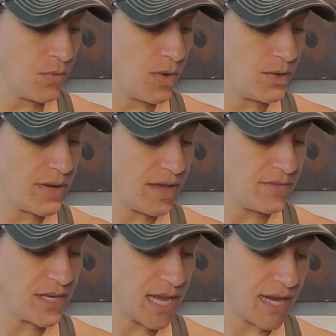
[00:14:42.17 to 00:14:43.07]
Why do we have
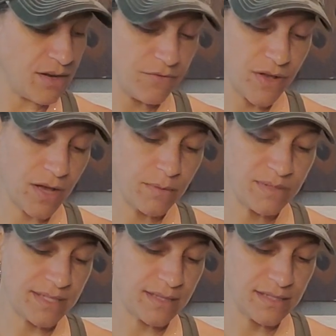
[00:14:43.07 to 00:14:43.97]
the Nine of
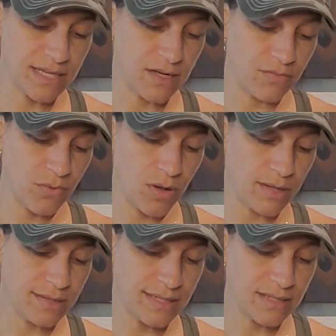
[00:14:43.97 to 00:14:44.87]
Cups and the Ten of
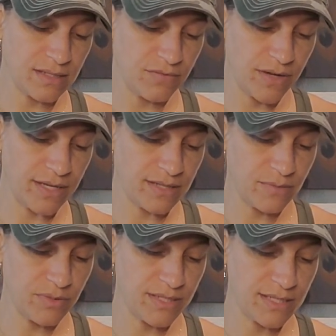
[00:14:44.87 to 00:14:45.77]
Wands as advice,
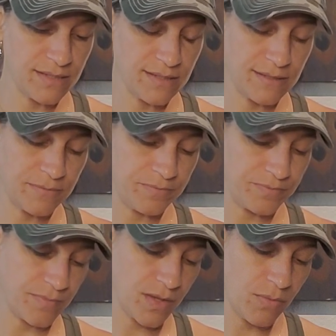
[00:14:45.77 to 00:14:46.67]
please?
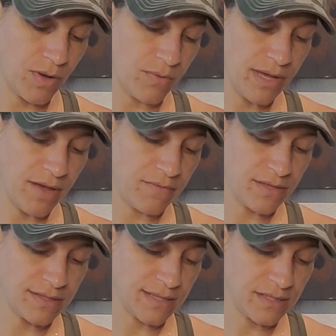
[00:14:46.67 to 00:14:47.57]
Why do we have
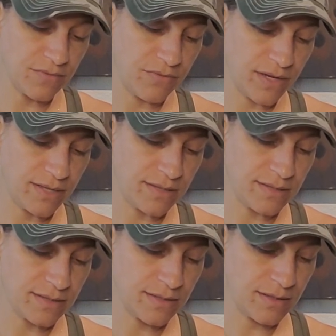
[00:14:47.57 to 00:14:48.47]
this as
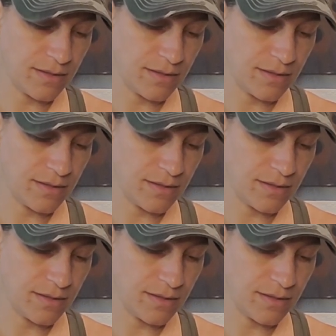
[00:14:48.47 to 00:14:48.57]
advice?